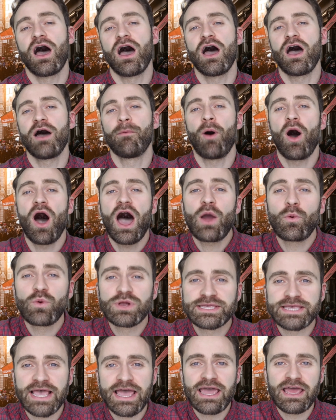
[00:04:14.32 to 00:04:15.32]
Um, I
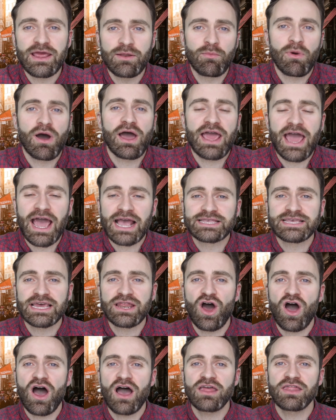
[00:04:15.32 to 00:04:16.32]
would say it in my
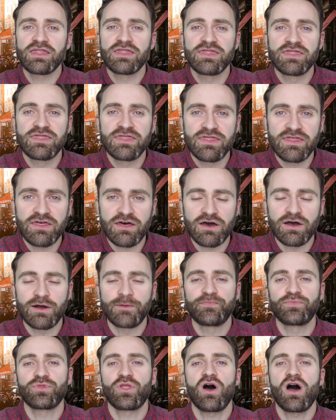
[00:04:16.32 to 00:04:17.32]
accent,
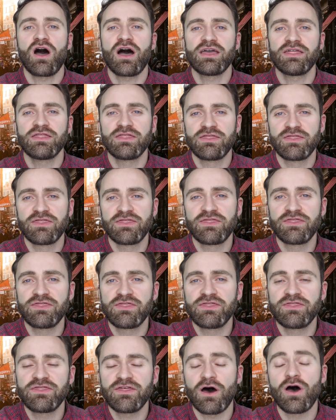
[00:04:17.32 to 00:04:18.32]
either,
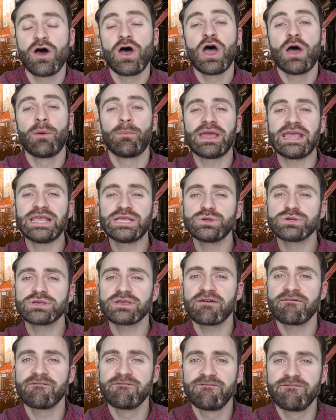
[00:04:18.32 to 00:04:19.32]
either. But he's
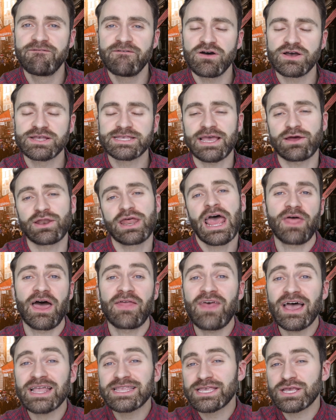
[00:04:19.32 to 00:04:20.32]
using a V sound.
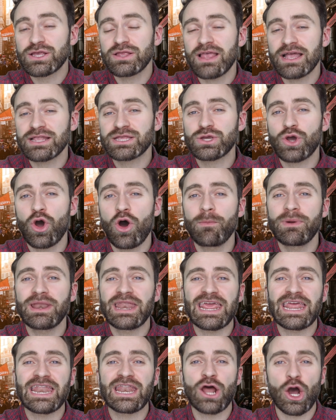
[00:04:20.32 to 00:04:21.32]
And that's that's
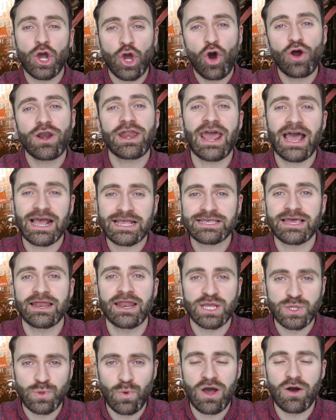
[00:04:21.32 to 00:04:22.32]
common in a Cockney
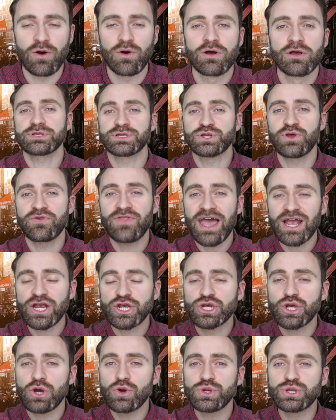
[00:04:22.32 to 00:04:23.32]
accent as well. So
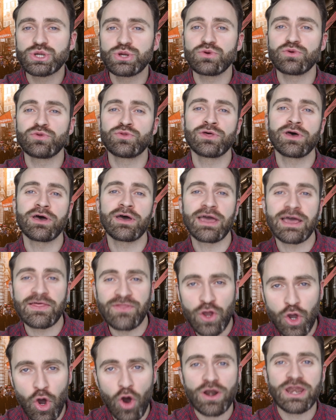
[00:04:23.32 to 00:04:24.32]
that shows you the,
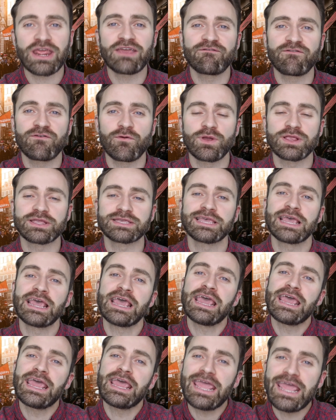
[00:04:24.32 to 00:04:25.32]
the Cockney influence
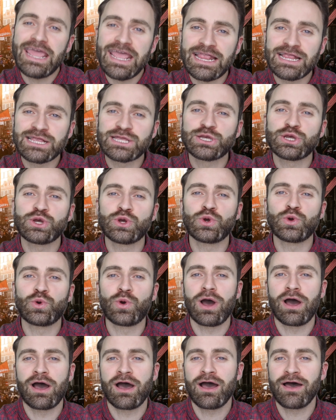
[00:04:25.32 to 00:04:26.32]

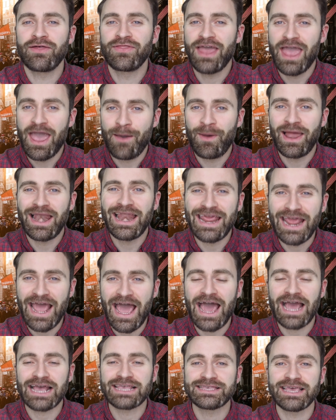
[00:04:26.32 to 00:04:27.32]
into uh, the M L
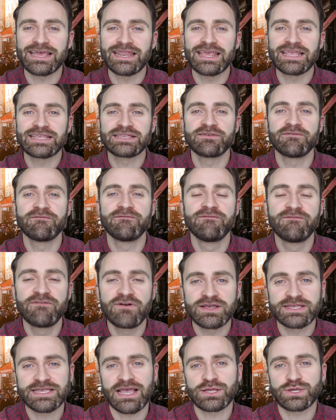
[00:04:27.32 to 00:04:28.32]
E accent is the
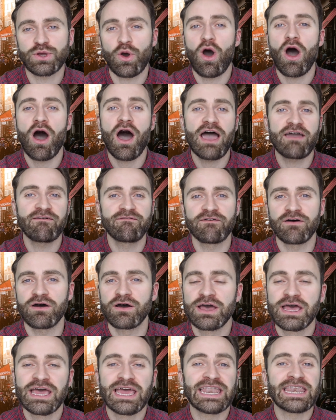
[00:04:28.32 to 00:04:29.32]
V sound. So
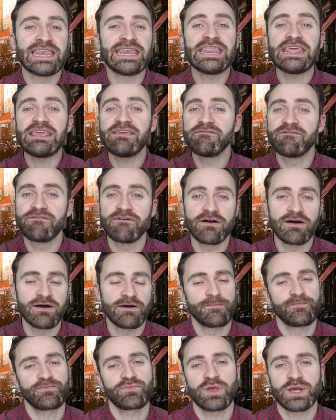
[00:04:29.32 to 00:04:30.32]
either, neither
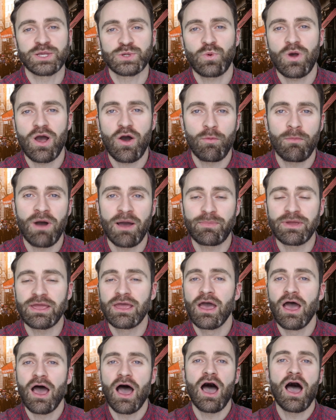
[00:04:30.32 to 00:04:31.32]
as well, might be.
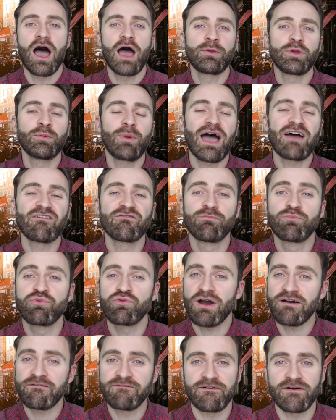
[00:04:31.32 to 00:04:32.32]
Uh, you might have
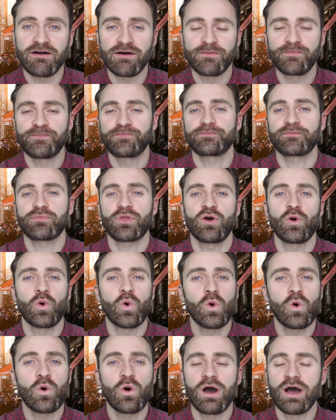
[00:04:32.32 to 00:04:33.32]
brother,
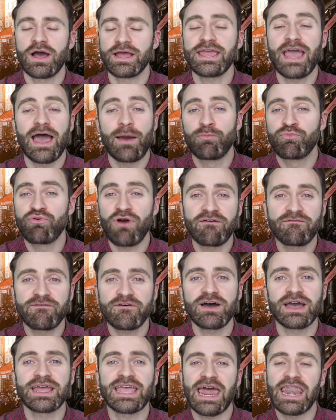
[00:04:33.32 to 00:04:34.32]
or uh, yeah,
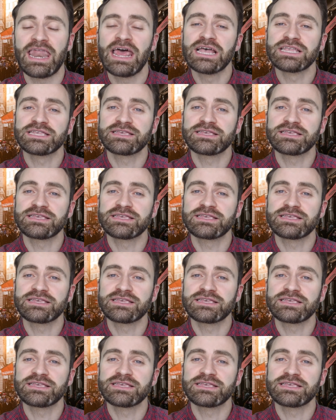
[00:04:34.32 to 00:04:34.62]
brother again.